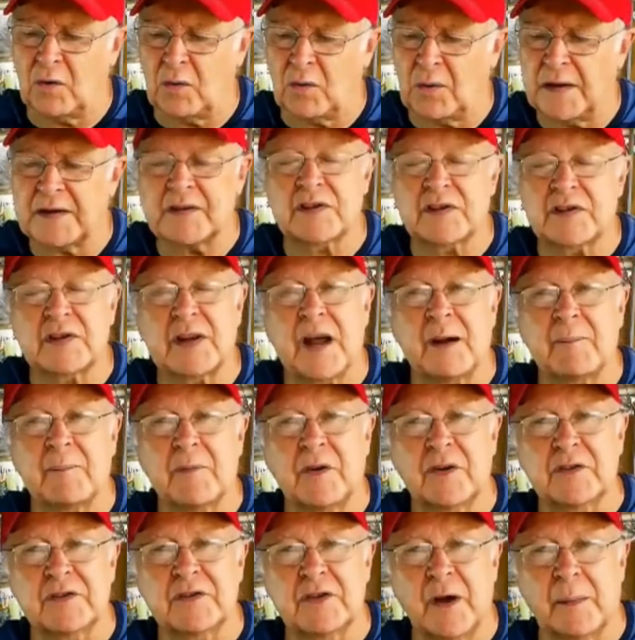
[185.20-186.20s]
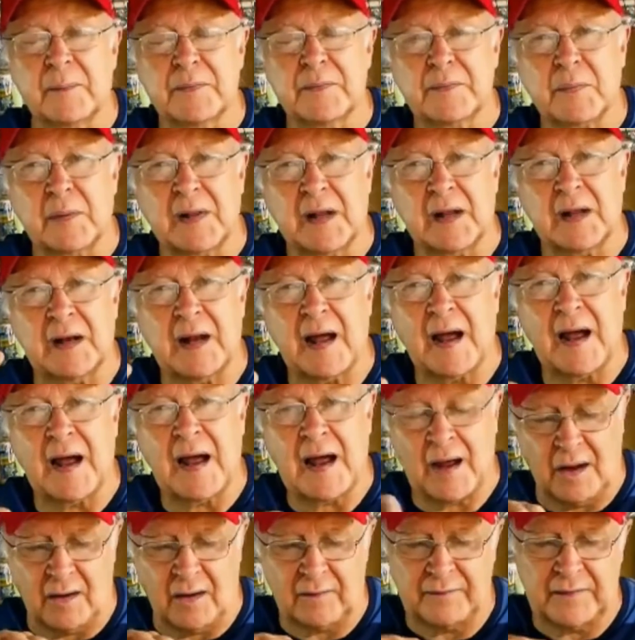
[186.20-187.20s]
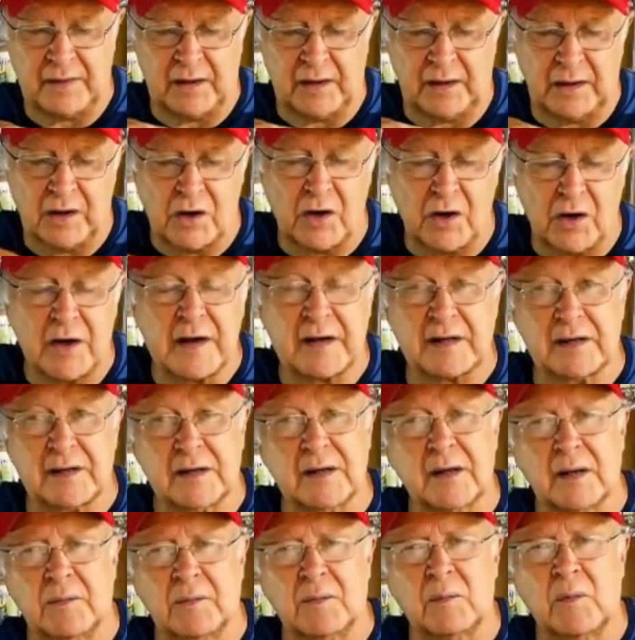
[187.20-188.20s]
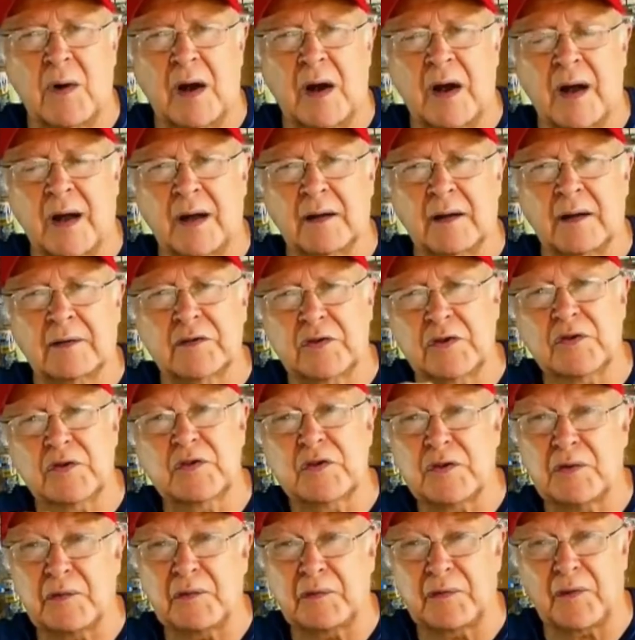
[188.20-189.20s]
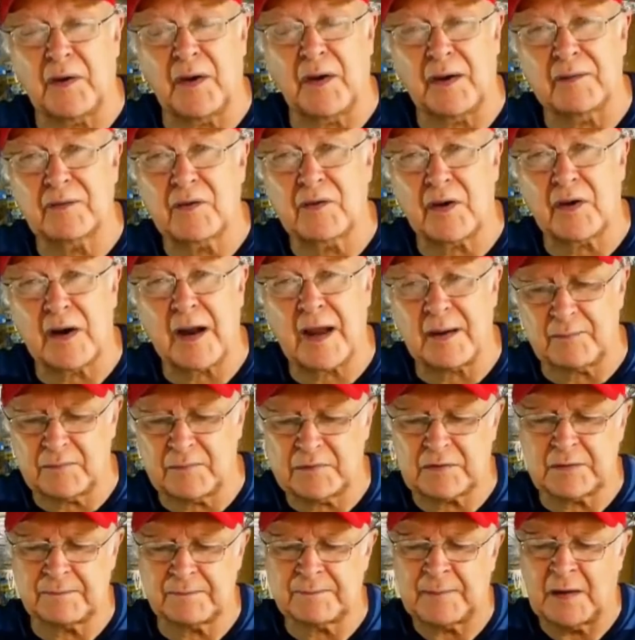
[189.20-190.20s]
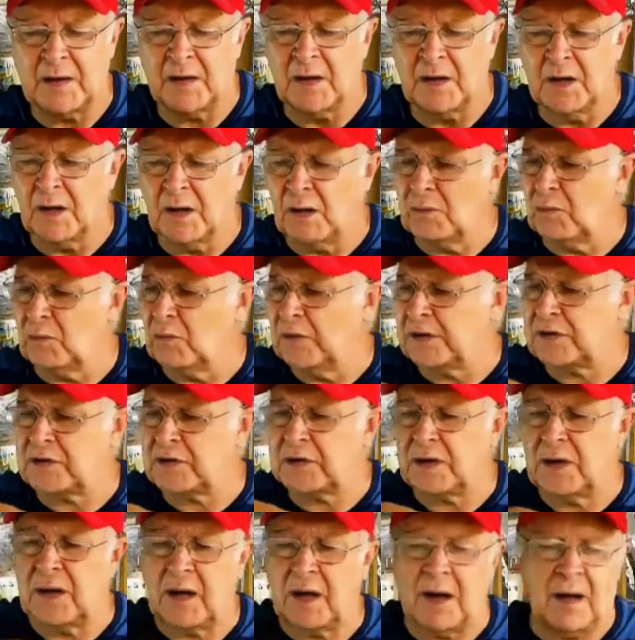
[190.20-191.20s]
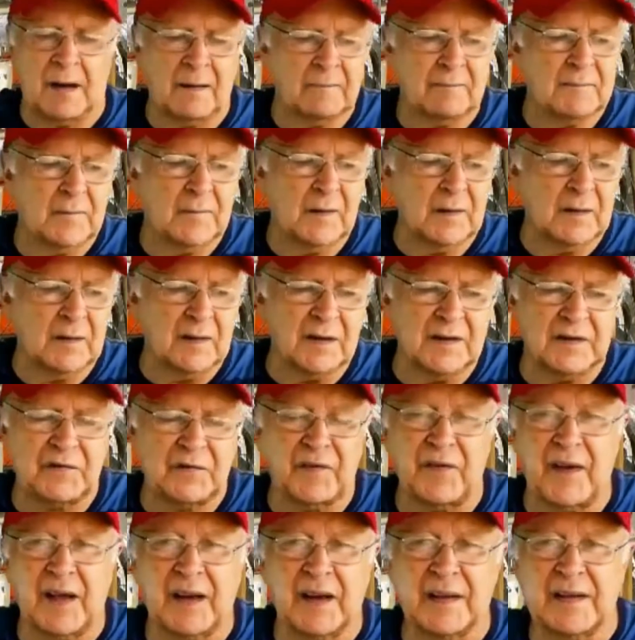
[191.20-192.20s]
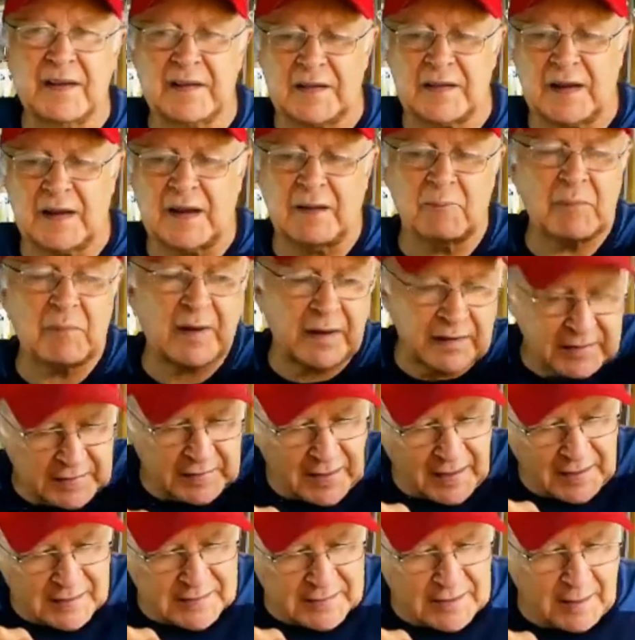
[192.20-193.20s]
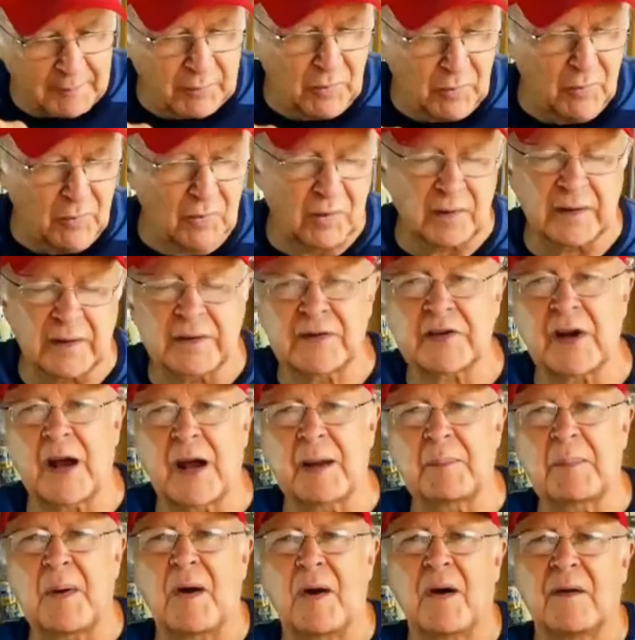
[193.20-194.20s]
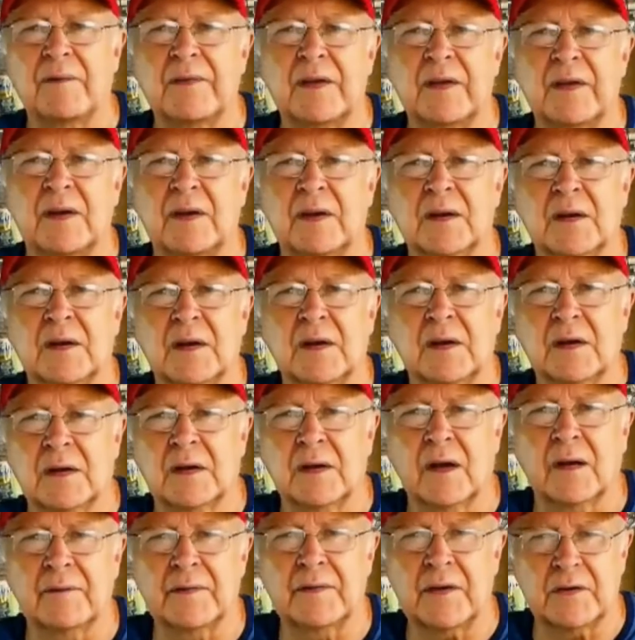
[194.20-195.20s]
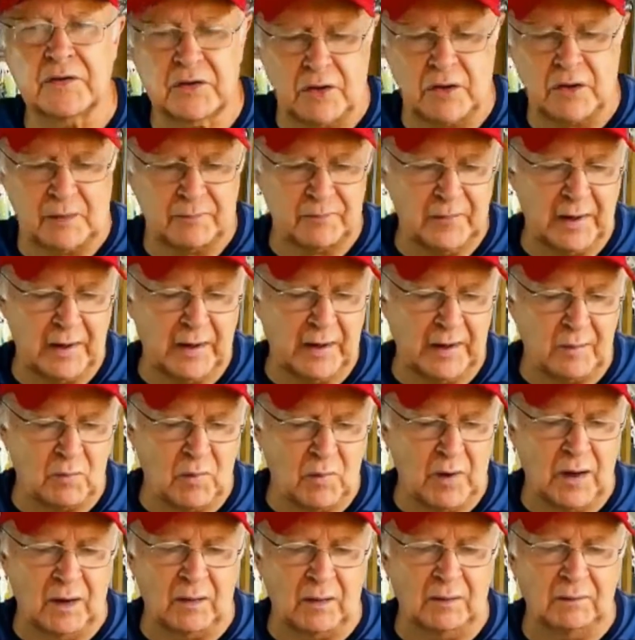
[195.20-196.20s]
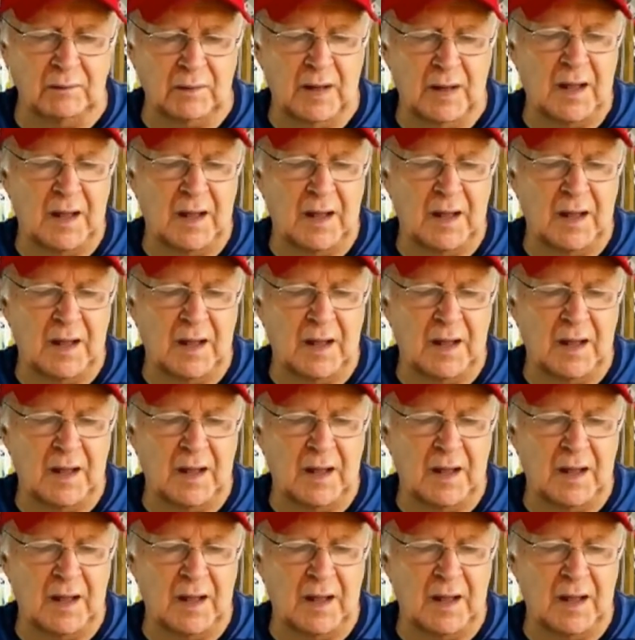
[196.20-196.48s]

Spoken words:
always start my jobs with a layer of the light 225 grams, which is fairly thin, but it takes up all the shape of your job really well.